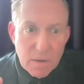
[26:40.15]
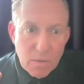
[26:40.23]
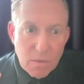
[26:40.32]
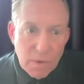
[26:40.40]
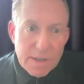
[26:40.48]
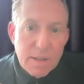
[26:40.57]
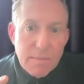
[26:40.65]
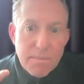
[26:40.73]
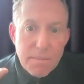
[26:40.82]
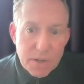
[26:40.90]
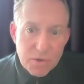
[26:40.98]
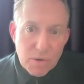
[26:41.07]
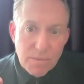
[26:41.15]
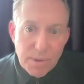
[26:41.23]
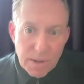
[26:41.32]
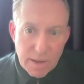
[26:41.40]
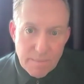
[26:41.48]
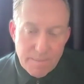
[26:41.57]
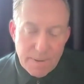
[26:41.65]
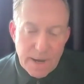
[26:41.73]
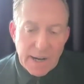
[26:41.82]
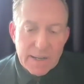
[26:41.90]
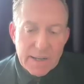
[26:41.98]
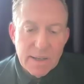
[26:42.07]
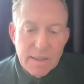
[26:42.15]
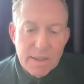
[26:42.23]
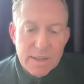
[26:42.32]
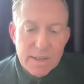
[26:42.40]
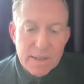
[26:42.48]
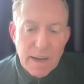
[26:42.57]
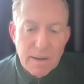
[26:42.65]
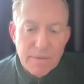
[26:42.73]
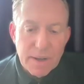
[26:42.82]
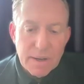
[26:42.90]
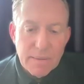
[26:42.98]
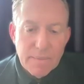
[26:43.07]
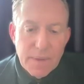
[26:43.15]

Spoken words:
What is the measurable impact that this is having?